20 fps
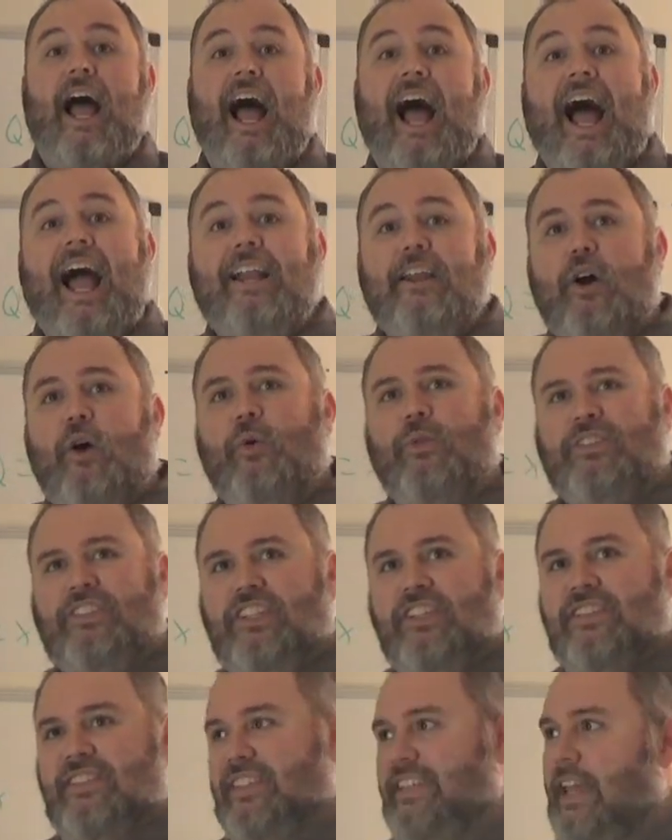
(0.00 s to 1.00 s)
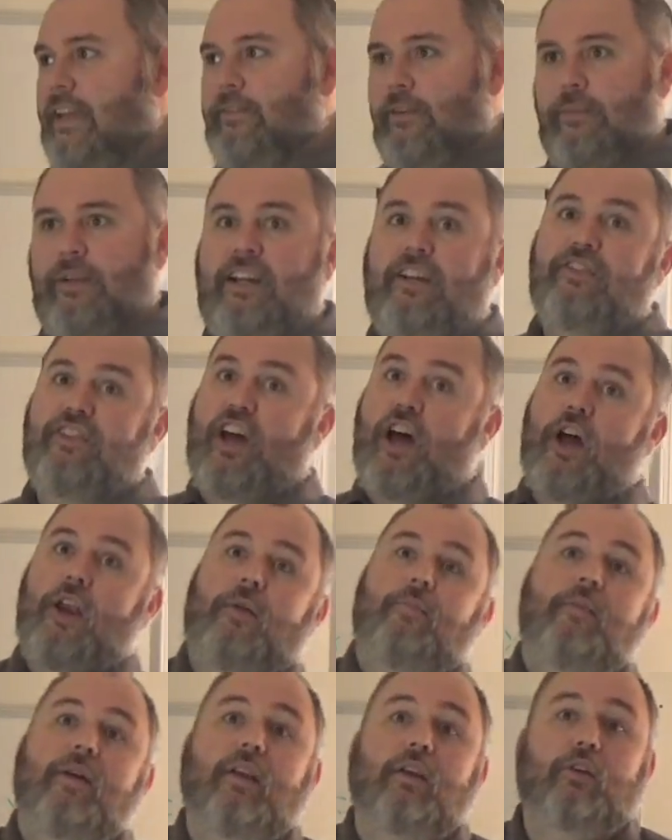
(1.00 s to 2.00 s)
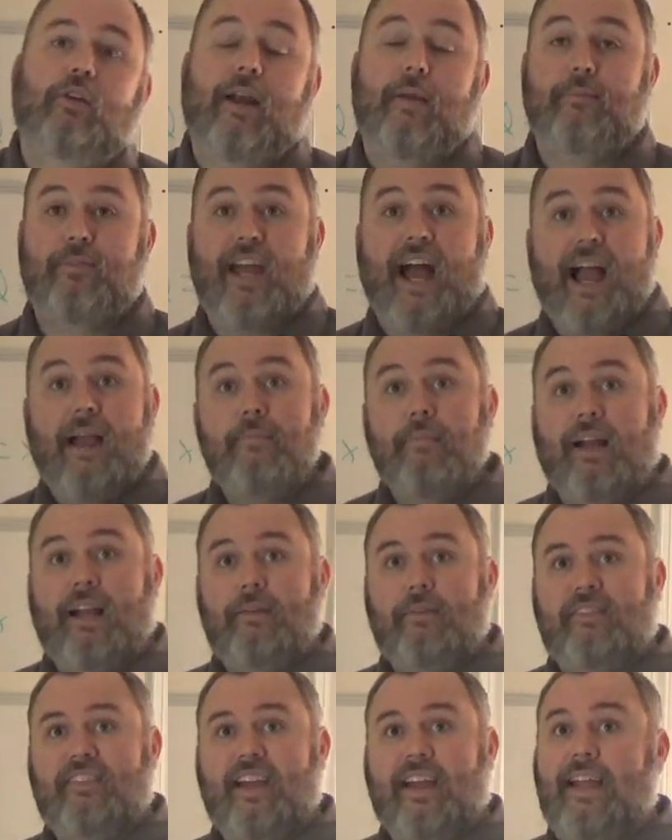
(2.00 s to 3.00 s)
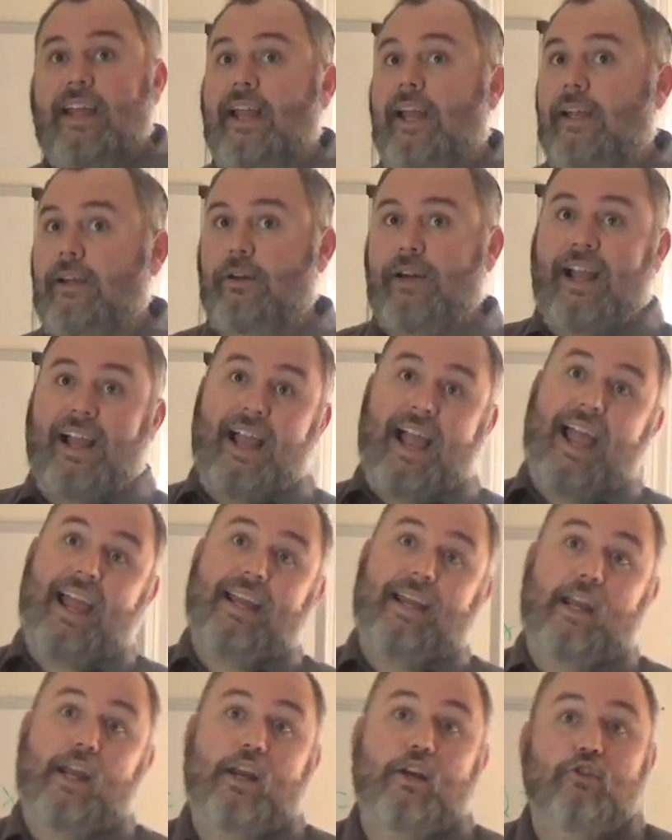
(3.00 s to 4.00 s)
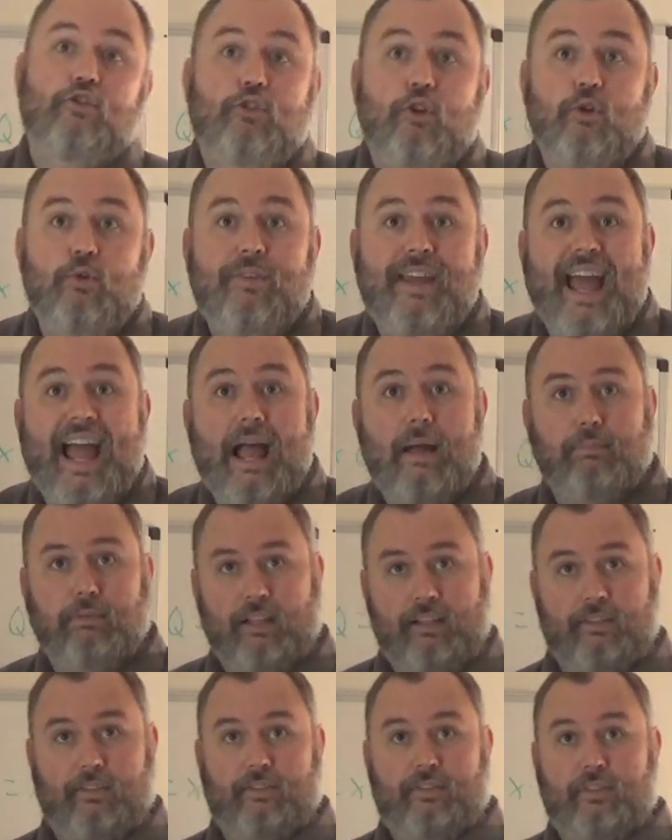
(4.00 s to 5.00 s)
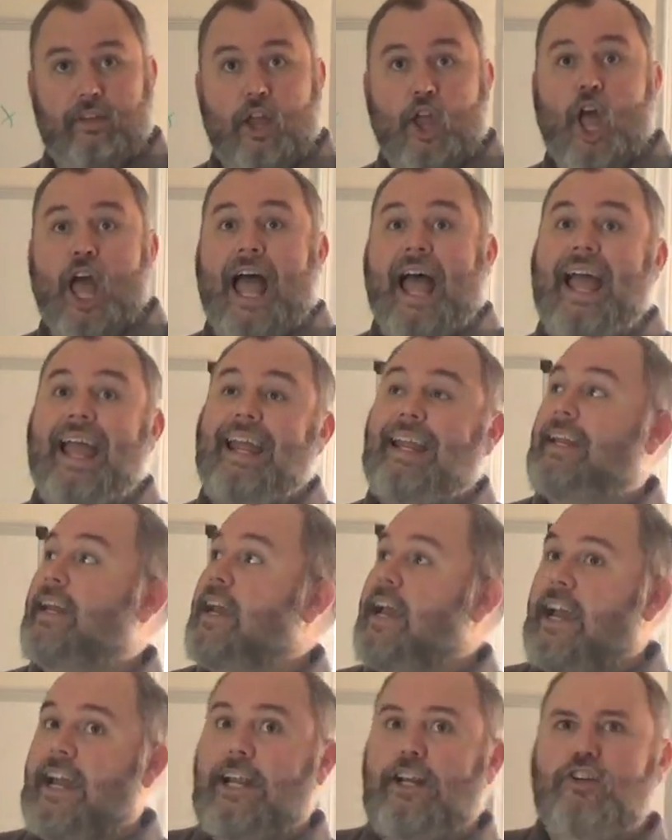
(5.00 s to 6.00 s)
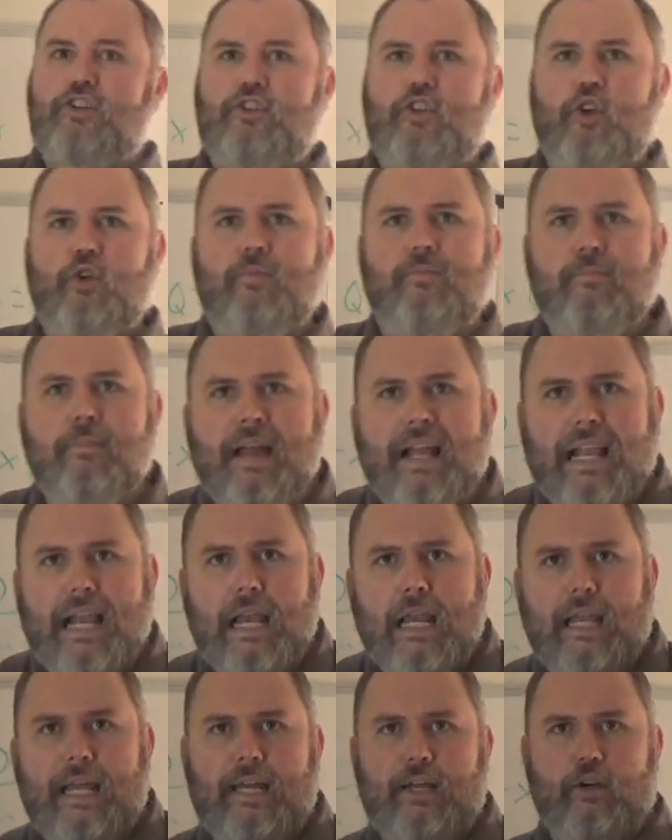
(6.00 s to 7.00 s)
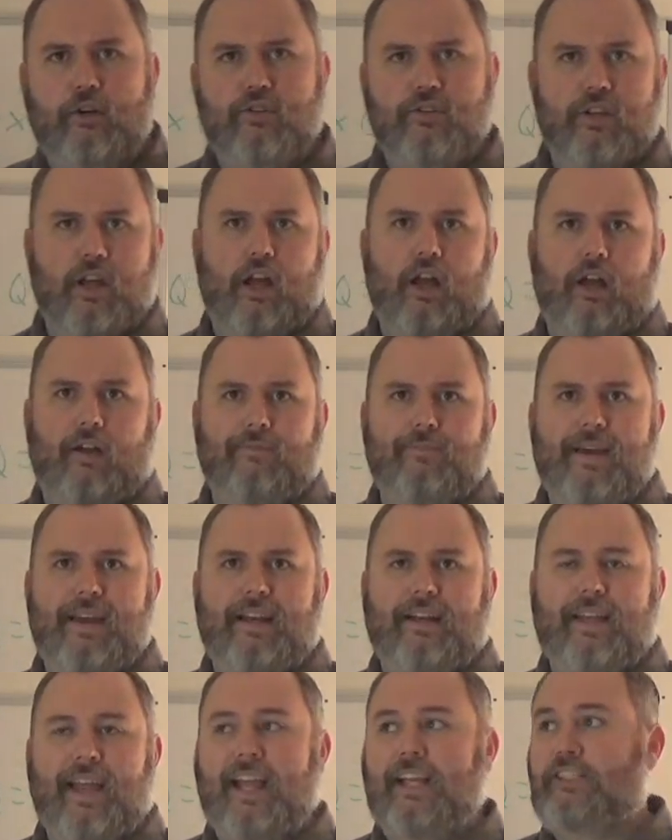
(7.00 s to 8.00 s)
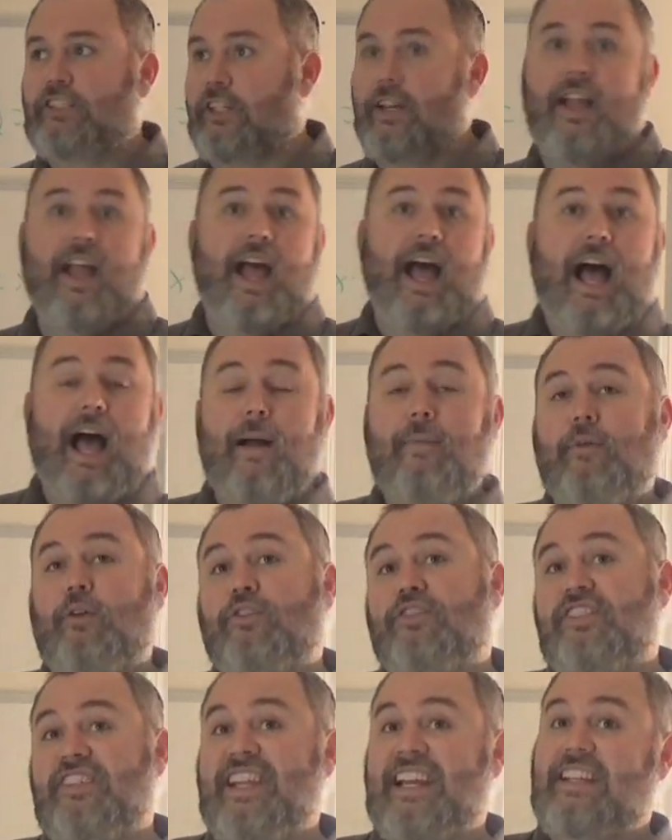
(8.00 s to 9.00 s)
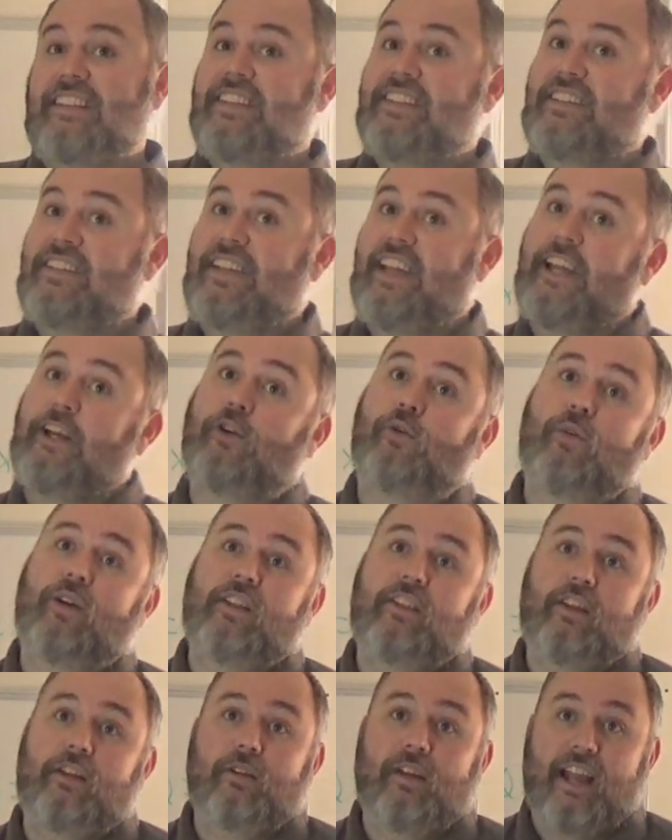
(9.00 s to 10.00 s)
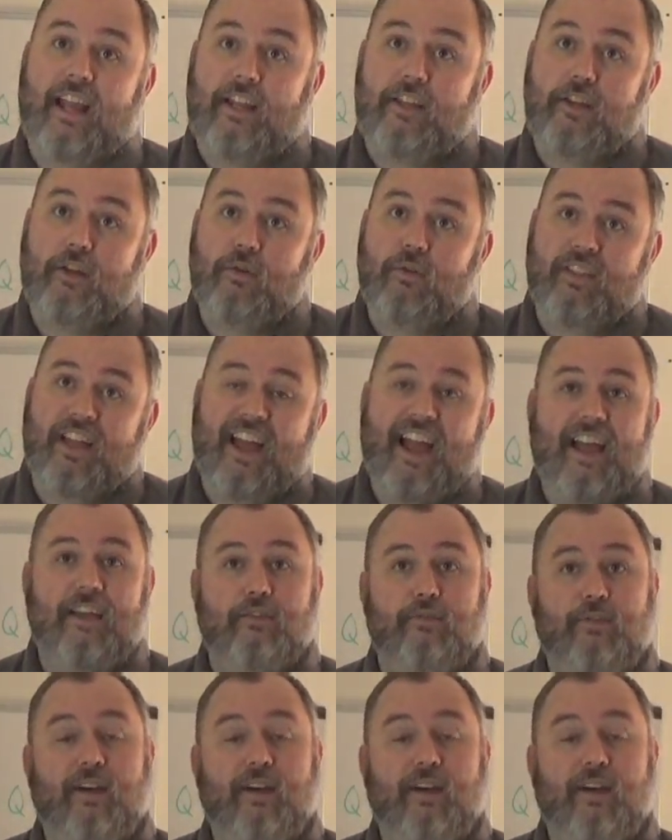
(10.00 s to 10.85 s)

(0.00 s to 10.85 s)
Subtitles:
I don't just give them, here's 100 milligrams. I might say, hey, here's 2 tablets. Hey, here's 2 milliliters of medication. I'm going to stick this needle in you that has